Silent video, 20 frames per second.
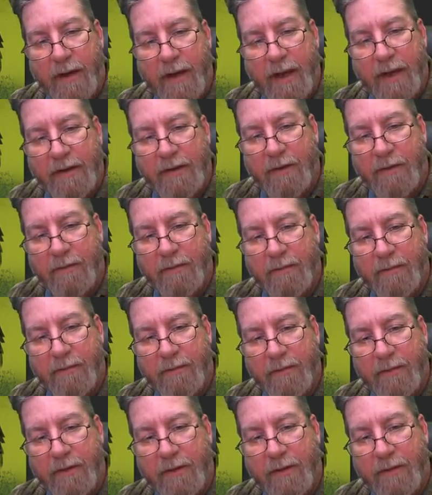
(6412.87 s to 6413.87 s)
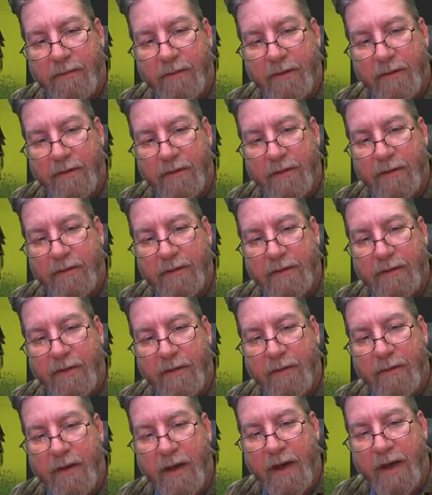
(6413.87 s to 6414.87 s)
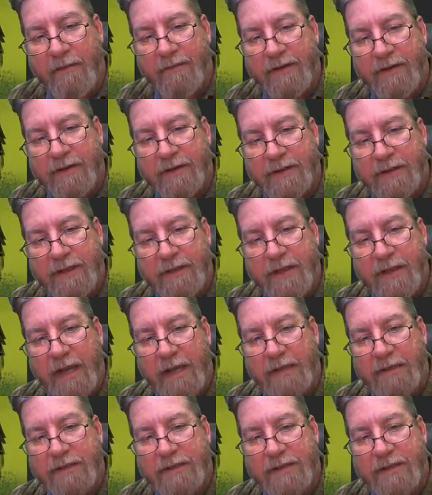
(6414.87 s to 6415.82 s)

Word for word: And don't, you know, don't obviously take,